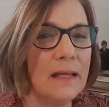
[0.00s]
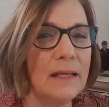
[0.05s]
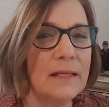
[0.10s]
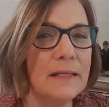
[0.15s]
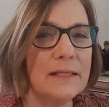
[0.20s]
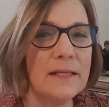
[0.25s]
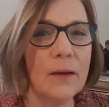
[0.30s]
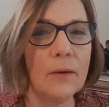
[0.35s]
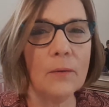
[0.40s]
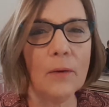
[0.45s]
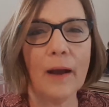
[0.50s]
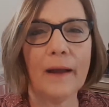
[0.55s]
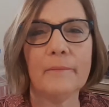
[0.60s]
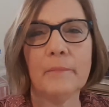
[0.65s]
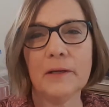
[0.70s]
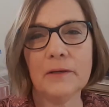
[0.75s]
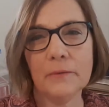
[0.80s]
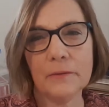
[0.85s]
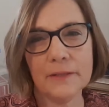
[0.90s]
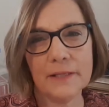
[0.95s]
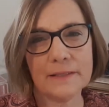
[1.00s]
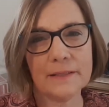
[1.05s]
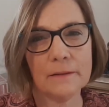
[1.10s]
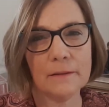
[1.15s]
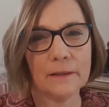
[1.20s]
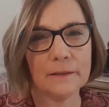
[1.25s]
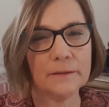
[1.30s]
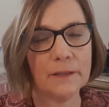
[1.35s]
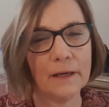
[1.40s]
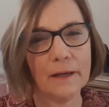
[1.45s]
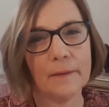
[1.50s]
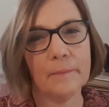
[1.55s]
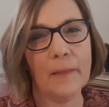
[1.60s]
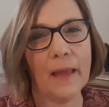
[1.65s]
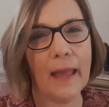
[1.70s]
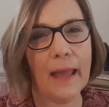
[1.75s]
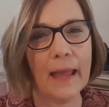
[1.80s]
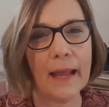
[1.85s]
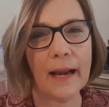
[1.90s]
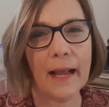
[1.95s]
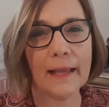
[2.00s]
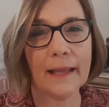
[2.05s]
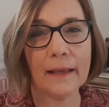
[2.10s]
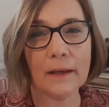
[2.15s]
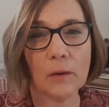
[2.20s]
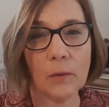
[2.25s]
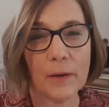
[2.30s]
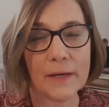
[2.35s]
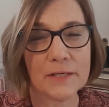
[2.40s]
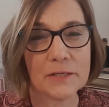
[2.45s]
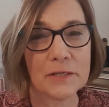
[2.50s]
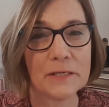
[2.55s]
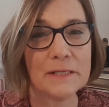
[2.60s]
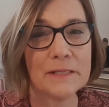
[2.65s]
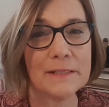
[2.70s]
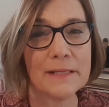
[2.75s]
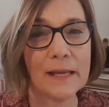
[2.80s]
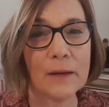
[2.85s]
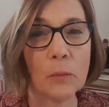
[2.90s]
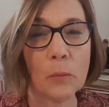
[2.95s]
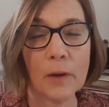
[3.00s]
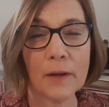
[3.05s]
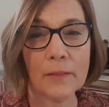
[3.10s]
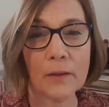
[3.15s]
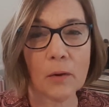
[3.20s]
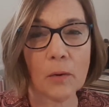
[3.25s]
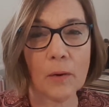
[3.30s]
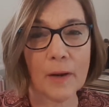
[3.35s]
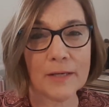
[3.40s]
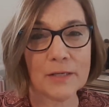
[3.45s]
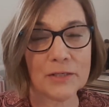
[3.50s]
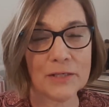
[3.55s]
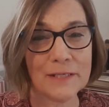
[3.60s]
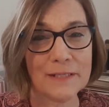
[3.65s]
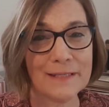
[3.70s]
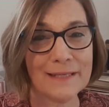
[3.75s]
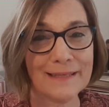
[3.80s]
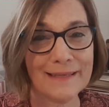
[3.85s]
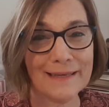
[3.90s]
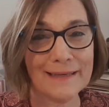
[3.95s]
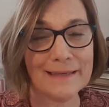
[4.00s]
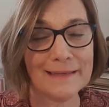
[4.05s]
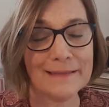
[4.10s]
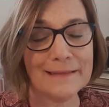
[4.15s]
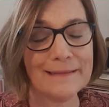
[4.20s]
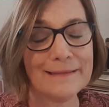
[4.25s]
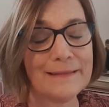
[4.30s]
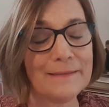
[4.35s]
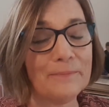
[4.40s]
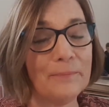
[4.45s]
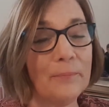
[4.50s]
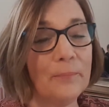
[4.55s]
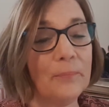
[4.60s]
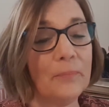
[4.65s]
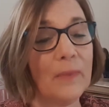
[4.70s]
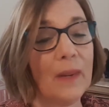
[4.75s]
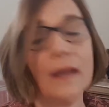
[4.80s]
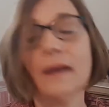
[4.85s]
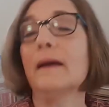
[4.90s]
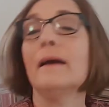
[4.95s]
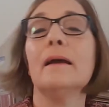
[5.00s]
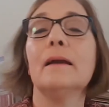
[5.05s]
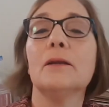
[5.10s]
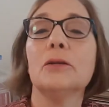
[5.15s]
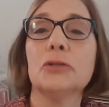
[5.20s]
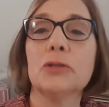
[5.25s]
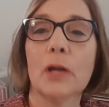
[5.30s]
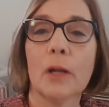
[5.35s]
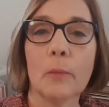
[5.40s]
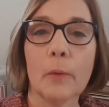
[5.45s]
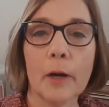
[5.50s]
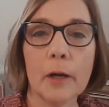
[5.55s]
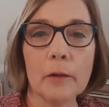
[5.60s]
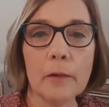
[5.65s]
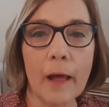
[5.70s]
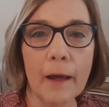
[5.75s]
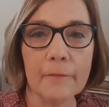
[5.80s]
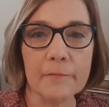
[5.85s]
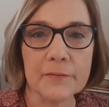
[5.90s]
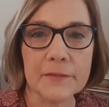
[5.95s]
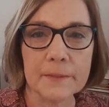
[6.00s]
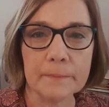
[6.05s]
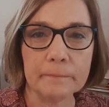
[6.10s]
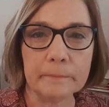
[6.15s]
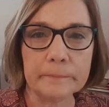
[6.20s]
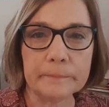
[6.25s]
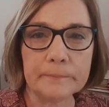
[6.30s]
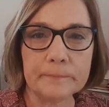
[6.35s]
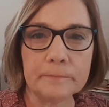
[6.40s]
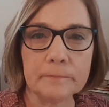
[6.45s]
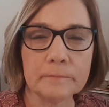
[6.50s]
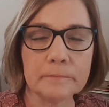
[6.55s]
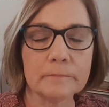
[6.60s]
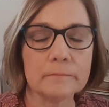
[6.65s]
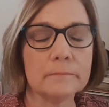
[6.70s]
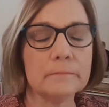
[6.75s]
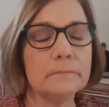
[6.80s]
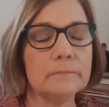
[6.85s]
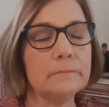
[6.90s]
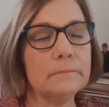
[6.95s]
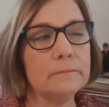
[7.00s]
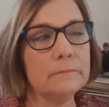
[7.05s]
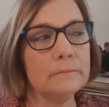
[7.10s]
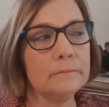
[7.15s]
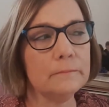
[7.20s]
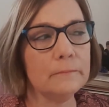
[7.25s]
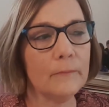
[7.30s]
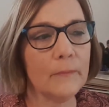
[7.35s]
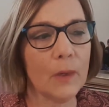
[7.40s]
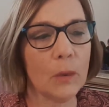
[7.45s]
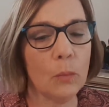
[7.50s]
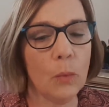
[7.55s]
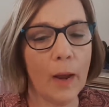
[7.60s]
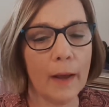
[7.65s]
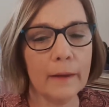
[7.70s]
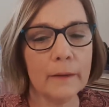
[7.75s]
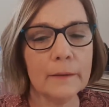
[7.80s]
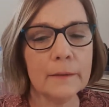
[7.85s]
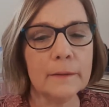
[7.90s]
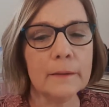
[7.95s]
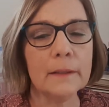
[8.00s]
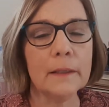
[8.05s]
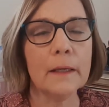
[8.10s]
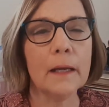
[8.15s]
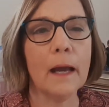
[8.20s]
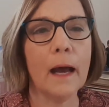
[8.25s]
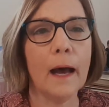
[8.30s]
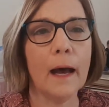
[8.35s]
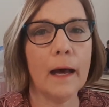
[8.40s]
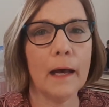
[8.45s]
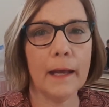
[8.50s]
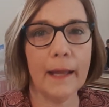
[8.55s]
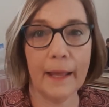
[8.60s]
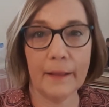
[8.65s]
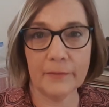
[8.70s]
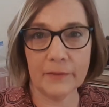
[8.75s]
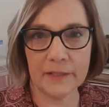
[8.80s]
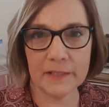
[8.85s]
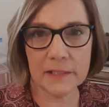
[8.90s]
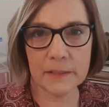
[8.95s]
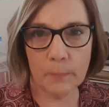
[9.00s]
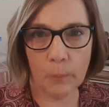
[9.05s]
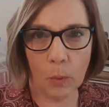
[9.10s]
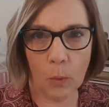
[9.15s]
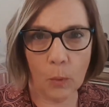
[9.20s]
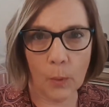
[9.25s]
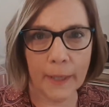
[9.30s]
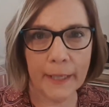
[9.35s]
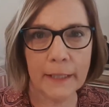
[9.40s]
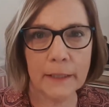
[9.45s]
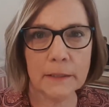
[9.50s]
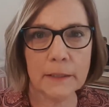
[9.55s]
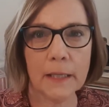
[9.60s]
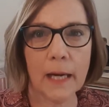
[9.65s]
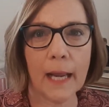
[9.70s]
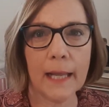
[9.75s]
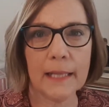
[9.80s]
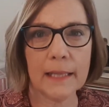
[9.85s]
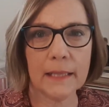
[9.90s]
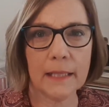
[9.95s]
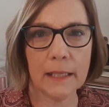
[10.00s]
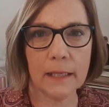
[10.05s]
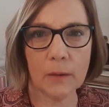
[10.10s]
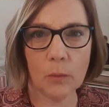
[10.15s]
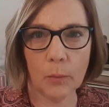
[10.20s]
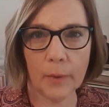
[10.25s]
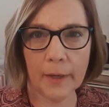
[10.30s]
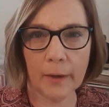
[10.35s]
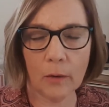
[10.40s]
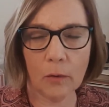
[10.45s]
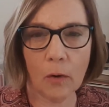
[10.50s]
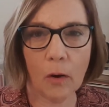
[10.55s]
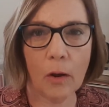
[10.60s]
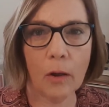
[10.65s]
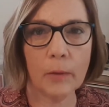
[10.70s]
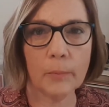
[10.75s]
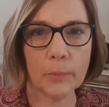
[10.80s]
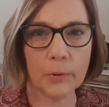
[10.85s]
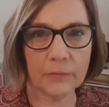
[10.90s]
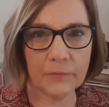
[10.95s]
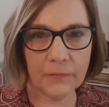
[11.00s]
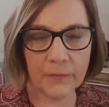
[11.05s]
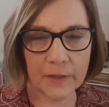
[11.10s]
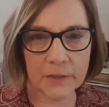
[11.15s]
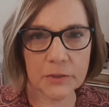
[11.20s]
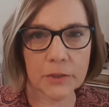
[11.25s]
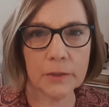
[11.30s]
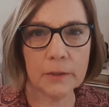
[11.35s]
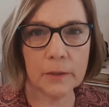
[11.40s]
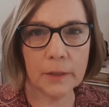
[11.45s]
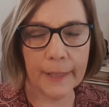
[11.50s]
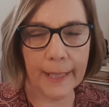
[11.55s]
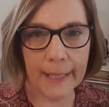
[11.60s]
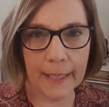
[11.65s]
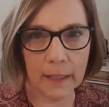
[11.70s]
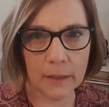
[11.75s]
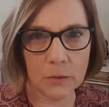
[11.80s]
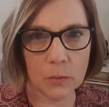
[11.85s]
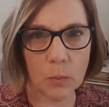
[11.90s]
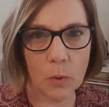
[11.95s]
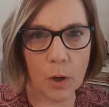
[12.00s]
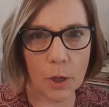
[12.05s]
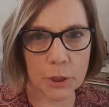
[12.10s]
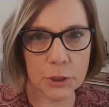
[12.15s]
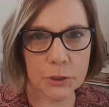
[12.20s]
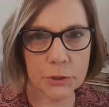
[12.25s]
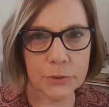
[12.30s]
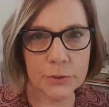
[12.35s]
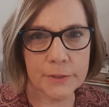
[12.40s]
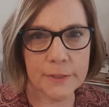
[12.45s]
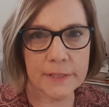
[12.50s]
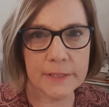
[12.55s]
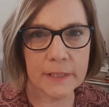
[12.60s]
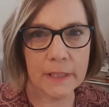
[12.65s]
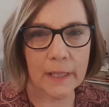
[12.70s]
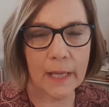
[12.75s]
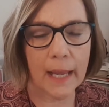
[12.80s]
So I've been doing this a long time and I get questions. And one of the questions is, should I wear gloves? Well, at this point, I think we are all professional hand washers